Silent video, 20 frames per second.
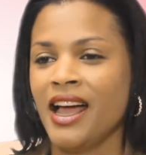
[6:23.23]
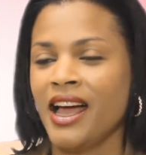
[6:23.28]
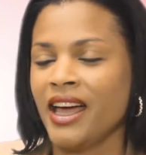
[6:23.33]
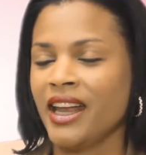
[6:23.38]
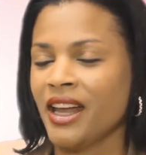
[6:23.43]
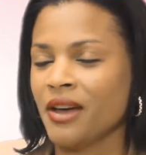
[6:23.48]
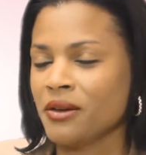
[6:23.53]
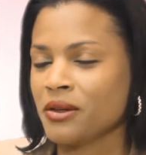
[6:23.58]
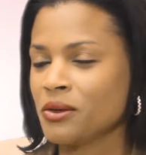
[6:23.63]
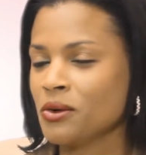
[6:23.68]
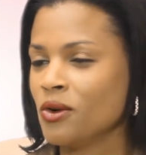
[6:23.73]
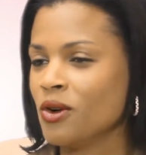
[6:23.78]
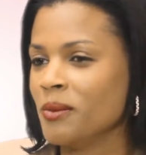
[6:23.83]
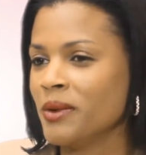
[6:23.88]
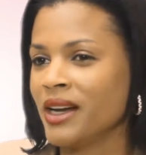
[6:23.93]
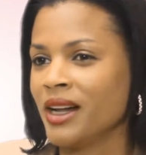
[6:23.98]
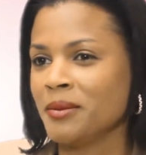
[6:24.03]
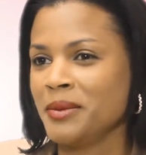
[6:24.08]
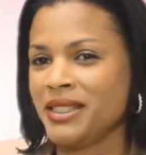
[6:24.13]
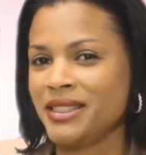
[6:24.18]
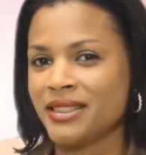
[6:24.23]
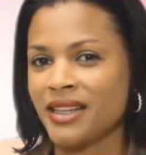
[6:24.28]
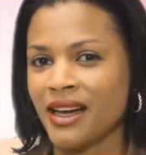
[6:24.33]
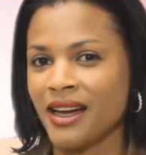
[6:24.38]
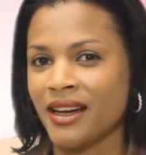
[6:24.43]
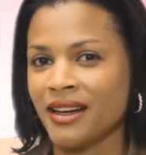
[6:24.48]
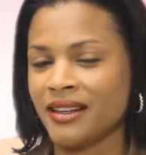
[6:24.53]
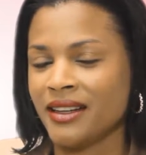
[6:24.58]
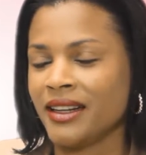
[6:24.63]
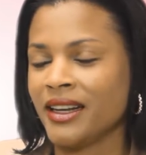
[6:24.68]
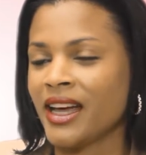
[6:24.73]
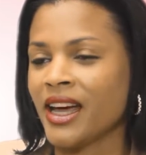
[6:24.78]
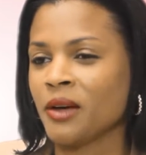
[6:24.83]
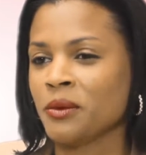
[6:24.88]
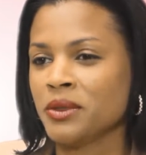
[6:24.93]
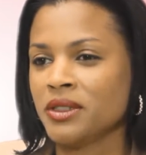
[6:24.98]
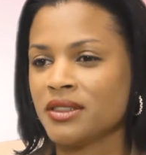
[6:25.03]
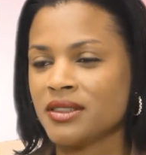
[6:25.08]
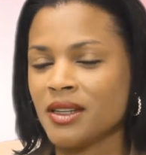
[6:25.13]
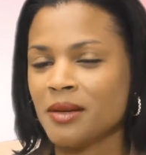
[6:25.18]
And I would go home and I'll be tired, and I
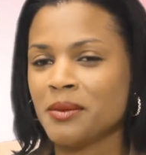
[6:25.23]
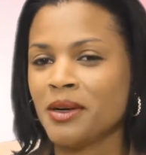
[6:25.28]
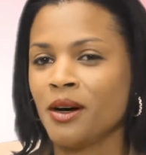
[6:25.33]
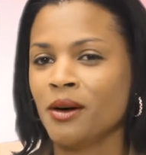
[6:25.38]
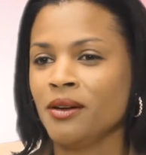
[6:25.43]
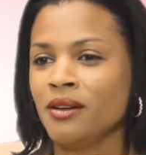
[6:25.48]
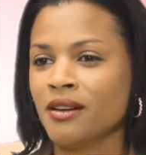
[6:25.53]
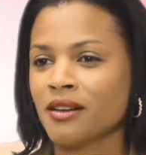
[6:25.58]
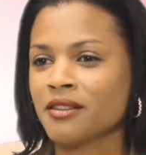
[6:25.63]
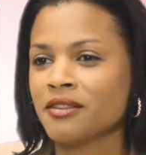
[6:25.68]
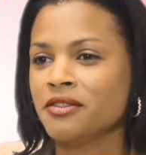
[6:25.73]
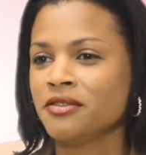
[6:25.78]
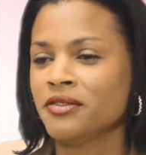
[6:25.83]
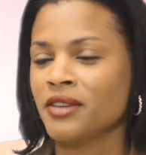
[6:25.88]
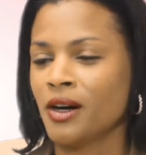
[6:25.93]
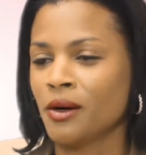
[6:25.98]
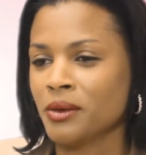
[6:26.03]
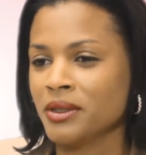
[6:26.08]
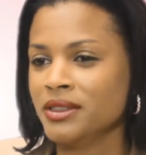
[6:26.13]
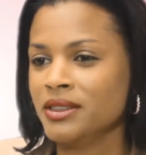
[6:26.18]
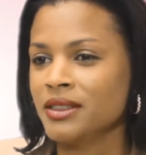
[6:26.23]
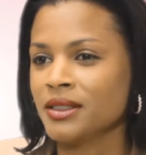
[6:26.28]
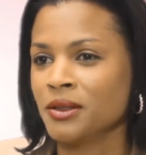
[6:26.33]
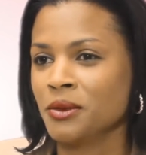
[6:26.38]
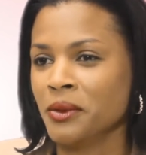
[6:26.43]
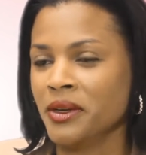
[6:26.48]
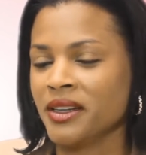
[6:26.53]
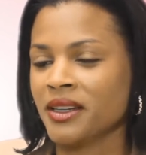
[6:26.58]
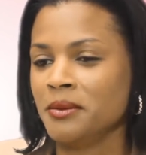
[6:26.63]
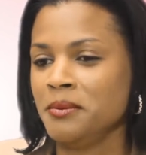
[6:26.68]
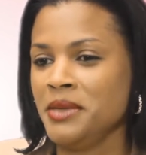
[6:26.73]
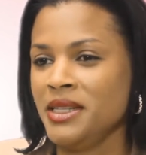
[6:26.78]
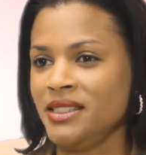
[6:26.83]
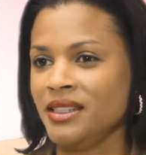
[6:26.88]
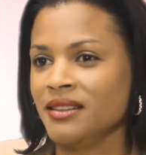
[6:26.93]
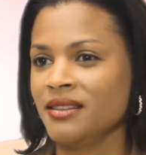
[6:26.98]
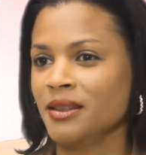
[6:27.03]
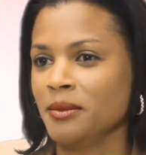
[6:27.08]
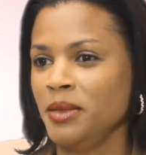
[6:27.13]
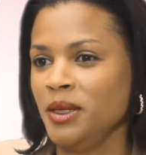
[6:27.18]
would somehow look forward to going and
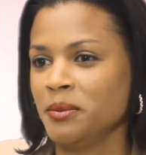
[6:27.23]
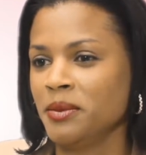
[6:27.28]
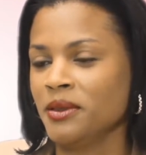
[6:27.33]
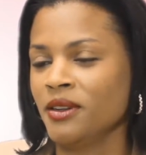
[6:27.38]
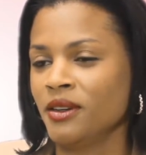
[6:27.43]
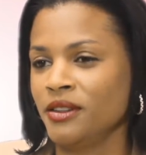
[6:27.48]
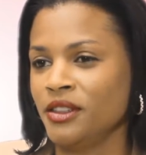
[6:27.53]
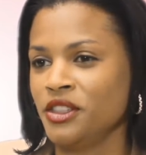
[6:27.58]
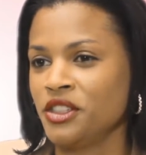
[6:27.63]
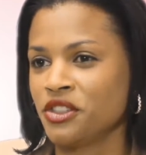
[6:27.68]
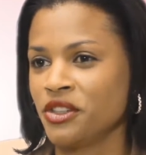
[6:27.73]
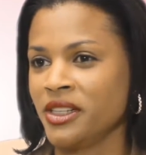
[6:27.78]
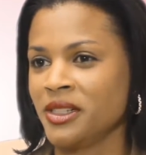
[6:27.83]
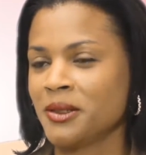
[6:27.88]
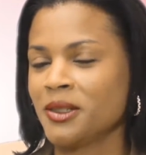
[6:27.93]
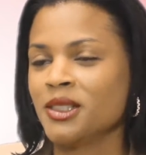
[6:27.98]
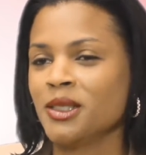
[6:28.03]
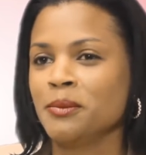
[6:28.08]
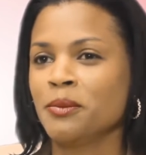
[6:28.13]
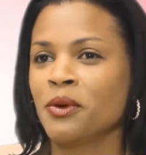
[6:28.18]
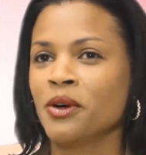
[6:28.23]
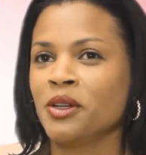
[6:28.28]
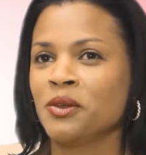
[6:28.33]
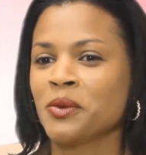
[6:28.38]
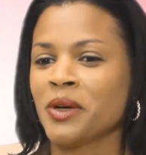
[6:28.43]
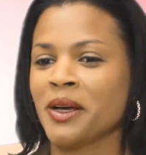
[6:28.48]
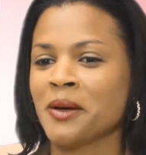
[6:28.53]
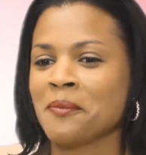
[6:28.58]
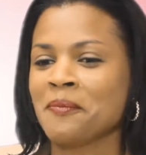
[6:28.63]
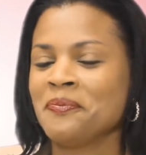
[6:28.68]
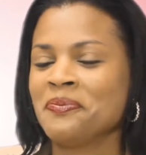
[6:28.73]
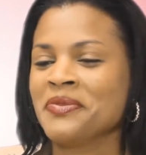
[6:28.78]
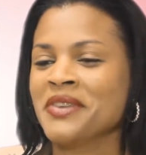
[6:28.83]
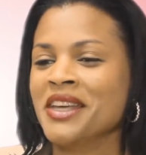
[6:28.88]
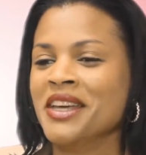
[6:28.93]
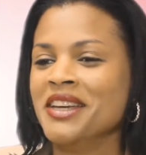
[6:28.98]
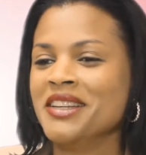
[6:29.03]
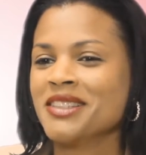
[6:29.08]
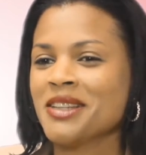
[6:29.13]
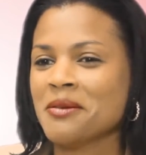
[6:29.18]
meeting the people on the street, to the point where
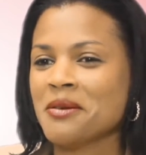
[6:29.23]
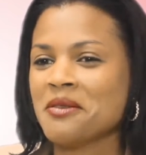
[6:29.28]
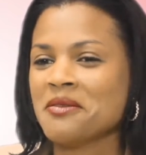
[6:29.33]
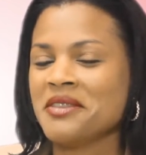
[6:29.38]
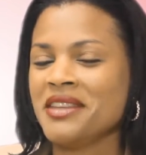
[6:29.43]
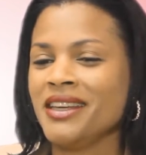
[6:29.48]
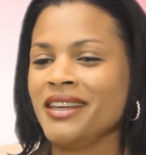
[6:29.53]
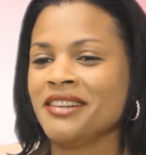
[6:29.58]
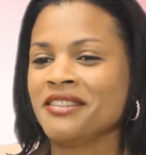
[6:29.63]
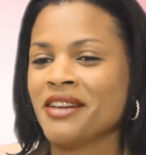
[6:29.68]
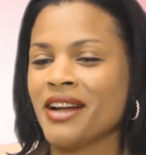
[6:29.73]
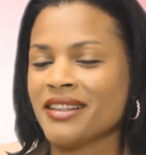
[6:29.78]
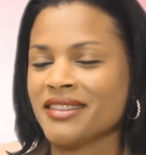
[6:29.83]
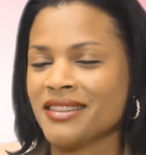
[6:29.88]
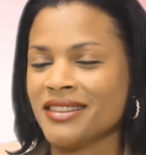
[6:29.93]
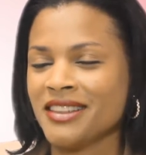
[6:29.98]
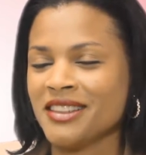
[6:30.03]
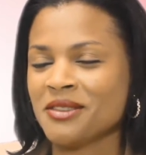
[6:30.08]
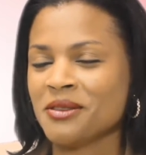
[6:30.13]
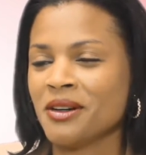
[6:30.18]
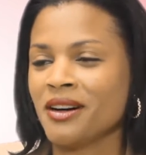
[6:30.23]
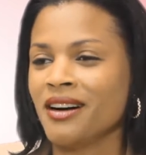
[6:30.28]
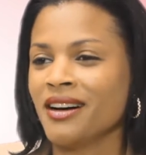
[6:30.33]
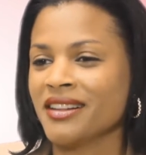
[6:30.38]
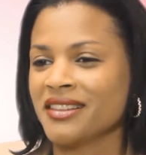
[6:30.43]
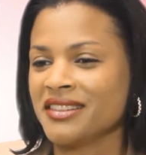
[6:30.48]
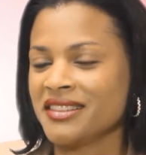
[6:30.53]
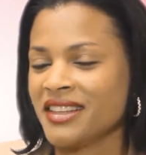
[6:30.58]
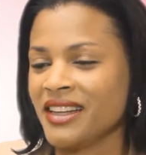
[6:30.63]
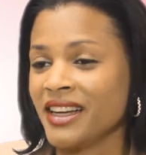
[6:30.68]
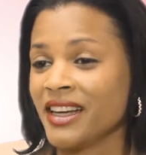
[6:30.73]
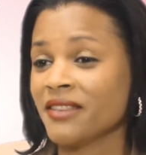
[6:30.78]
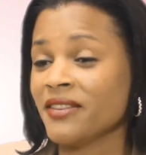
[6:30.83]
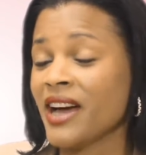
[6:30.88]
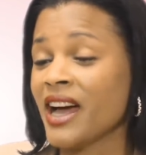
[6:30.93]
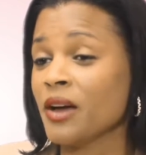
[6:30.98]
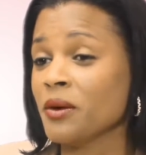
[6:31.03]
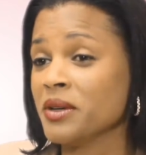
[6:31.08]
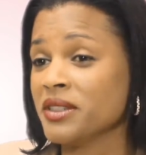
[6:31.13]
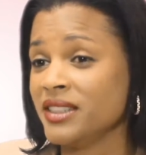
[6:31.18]
some of the residents were asking if
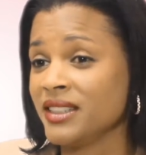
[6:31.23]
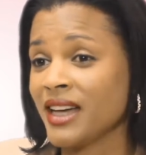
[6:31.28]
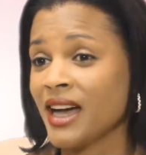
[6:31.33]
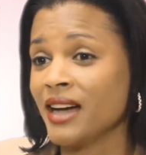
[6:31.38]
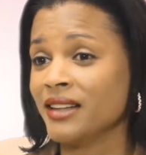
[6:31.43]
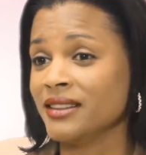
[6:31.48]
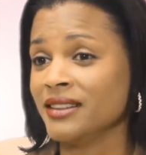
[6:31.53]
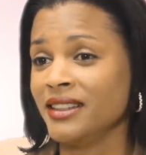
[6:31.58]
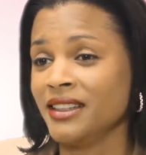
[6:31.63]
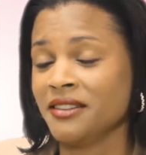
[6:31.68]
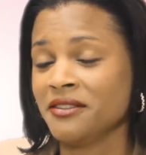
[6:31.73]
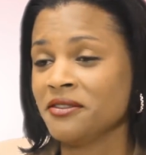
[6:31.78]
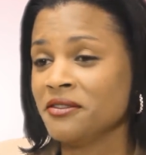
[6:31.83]
I was the candidate.